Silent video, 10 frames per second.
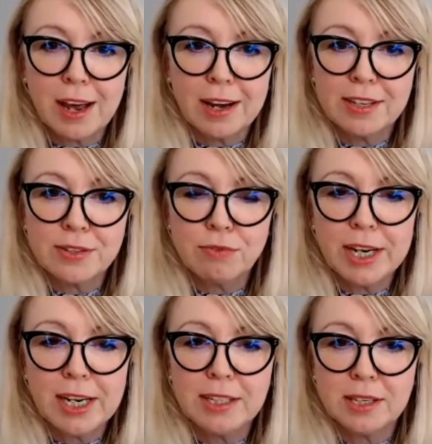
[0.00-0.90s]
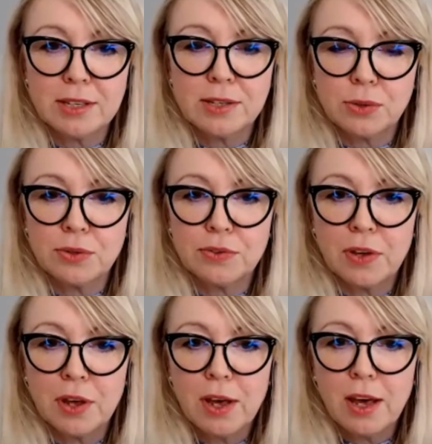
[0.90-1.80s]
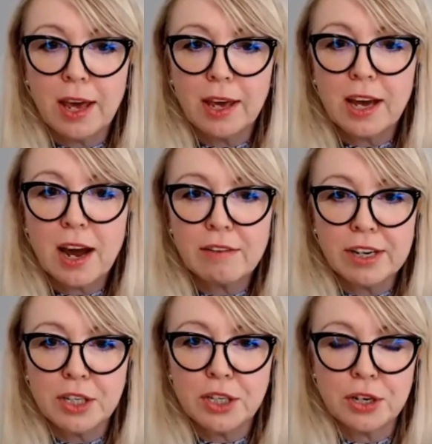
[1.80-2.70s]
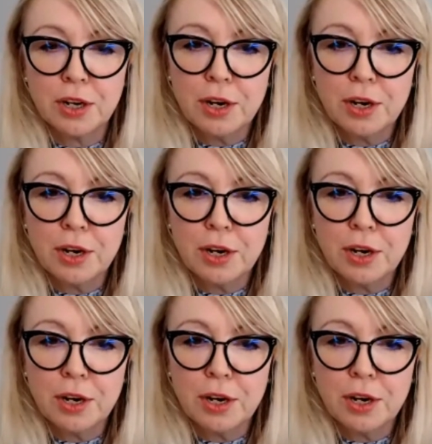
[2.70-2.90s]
And it's really to sort of encourage